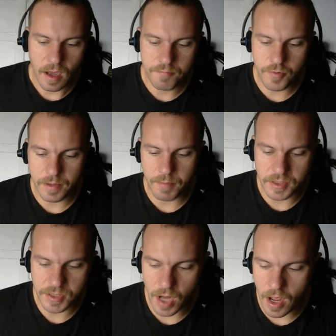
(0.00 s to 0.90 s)
pretty
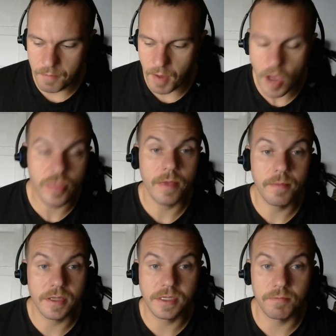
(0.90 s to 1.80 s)
much
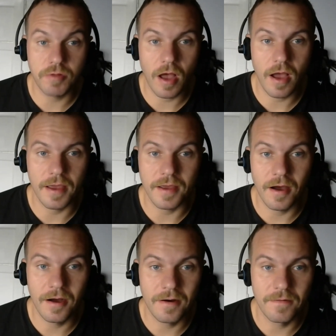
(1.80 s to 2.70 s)
unlimited supply
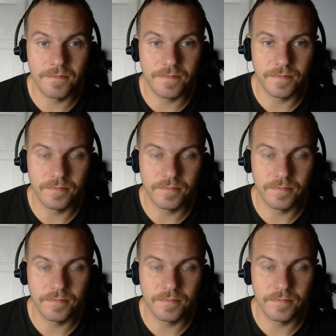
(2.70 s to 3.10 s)
of